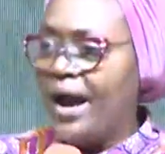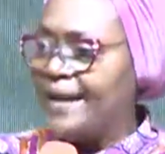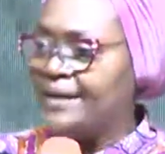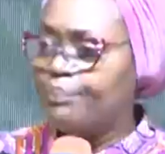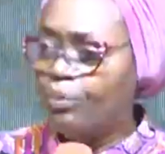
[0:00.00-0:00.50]

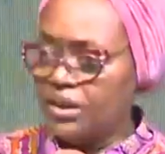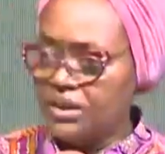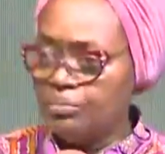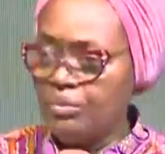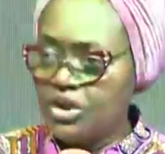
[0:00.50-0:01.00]
for
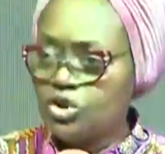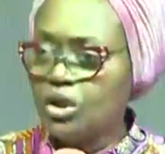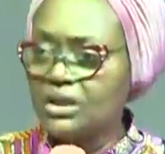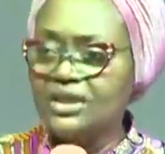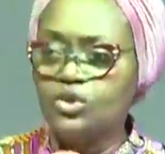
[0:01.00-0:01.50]
anybody.
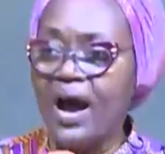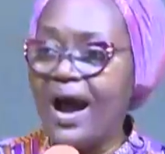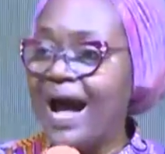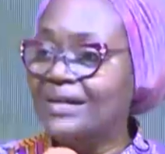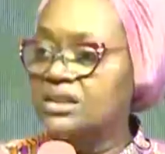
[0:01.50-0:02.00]
Make sure
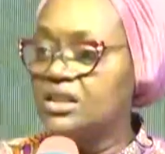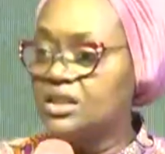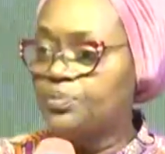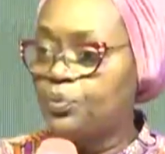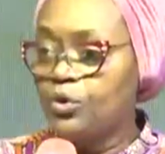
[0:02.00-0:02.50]
that your
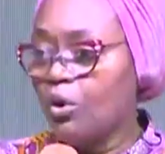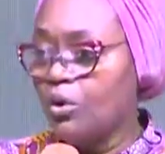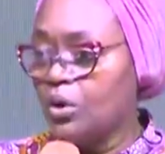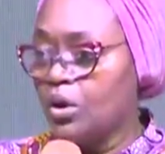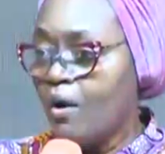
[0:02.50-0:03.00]
heart is
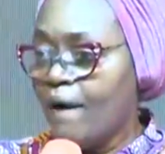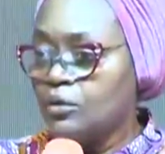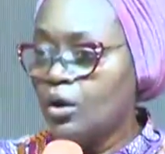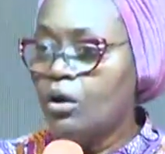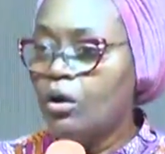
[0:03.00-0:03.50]
pure.
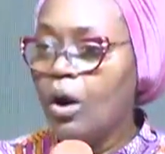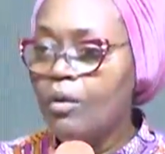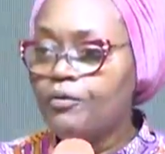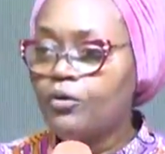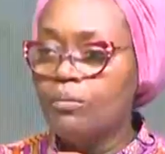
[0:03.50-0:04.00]

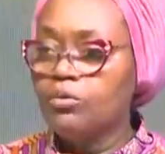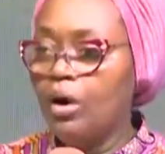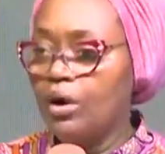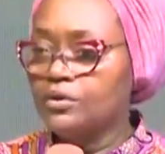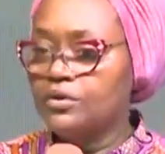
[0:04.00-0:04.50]
Don't come
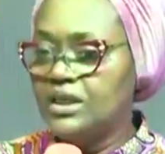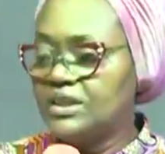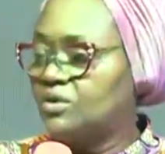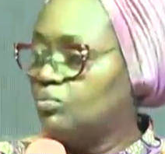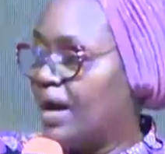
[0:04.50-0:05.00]
from
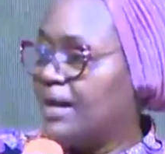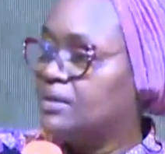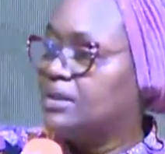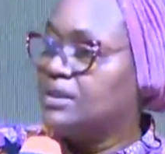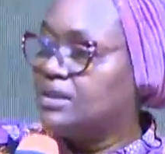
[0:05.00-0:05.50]
God, this
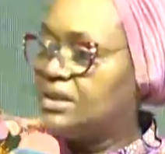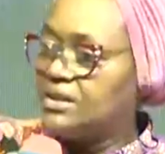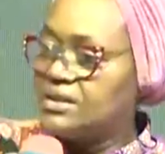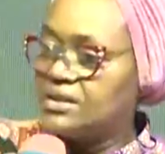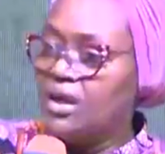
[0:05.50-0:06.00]
man
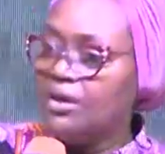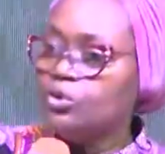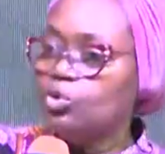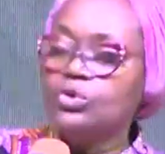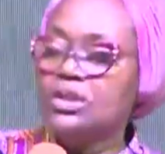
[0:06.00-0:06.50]
did this,
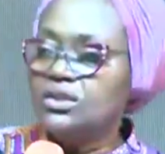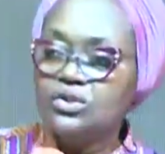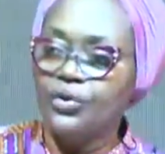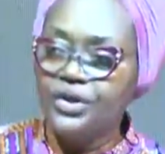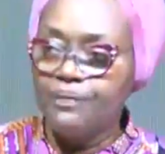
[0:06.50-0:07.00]
do
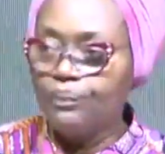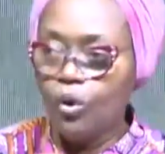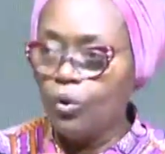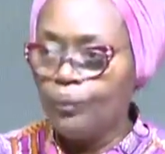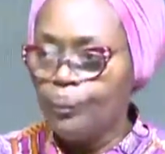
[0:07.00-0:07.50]
this to
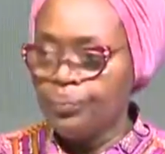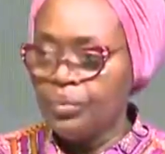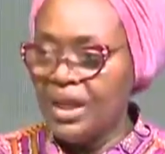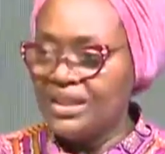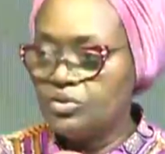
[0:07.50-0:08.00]
him. No,
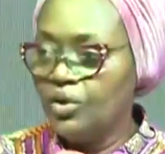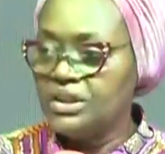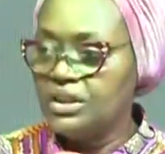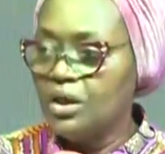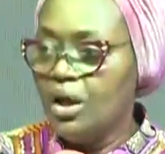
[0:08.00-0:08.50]

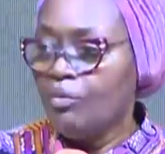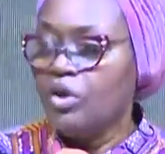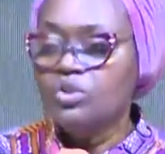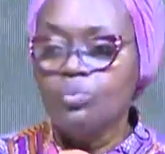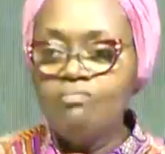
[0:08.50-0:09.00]
that's not it.
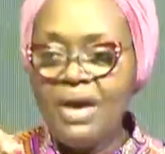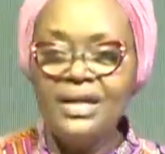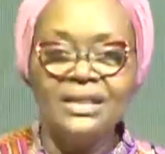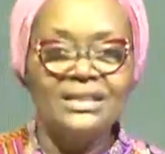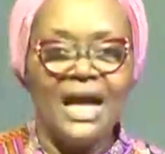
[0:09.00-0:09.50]
Because
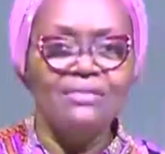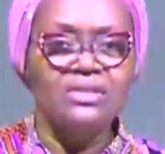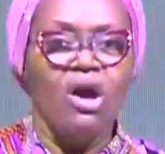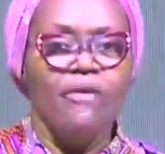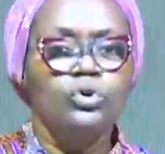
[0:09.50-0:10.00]
many
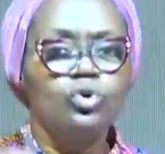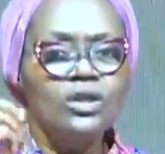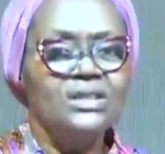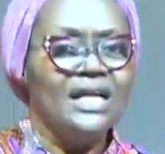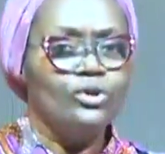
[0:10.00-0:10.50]
times,
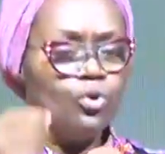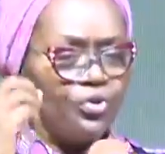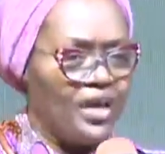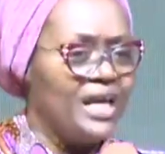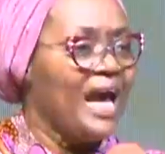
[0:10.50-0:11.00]
those
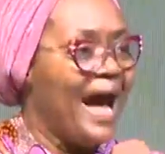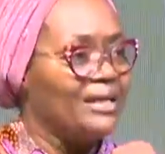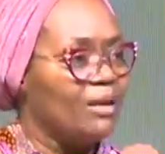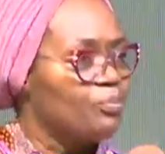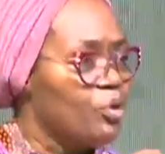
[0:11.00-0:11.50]
that you
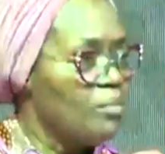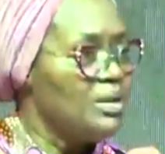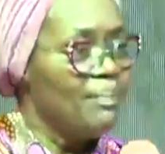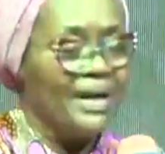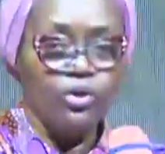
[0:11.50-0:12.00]
think are the
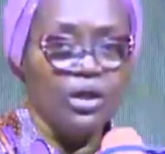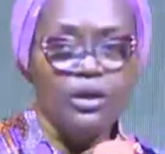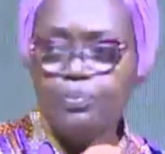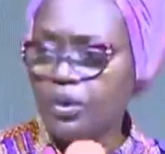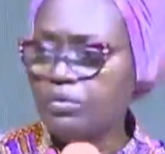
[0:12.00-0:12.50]
problem
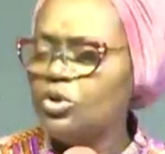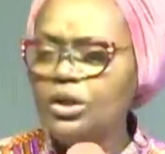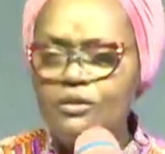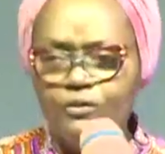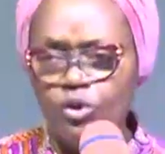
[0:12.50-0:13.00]
are not the
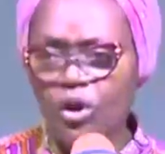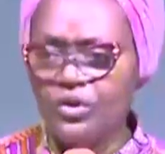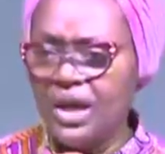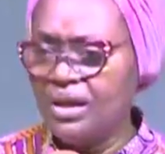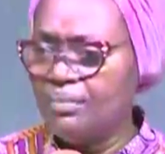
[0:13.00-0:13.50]
problem. You don't
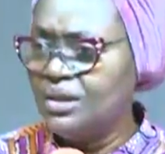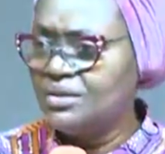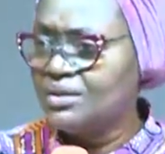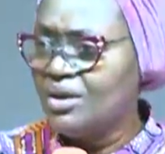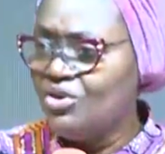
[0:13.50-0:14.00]
even know your
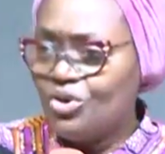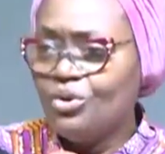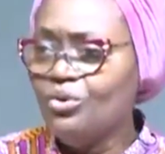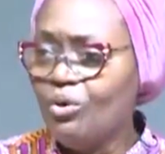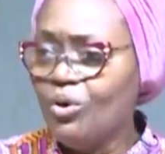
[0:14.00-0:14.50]
enemies.
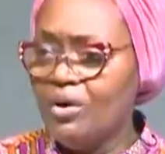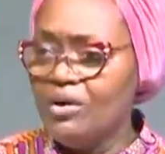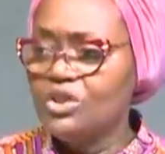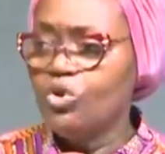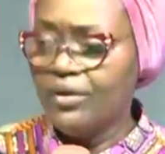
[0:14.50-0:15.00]
You don't
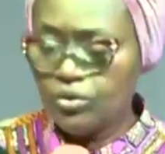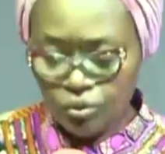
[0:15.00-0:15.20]
know. It's